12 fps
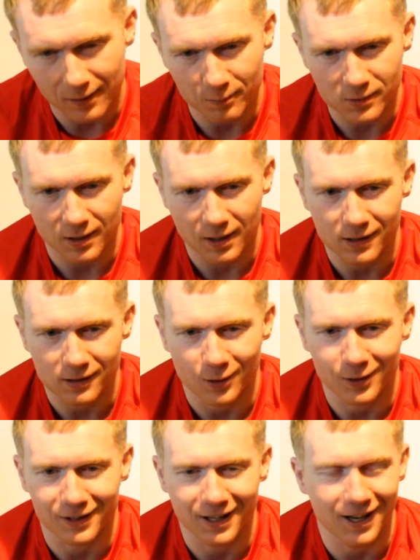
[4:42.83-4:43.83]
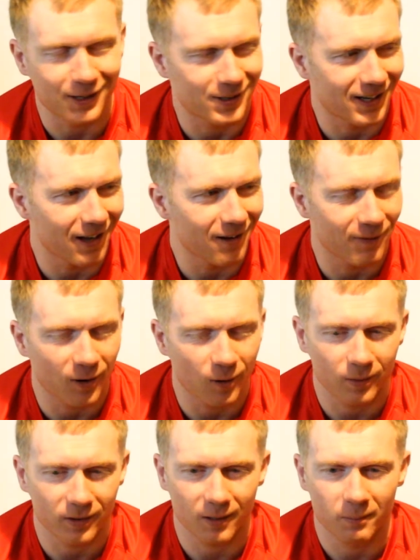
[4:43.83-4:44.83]
Today's not the day to get involved
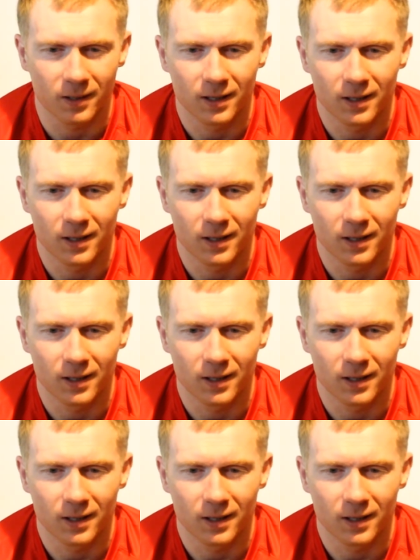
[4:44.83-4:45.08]
with him.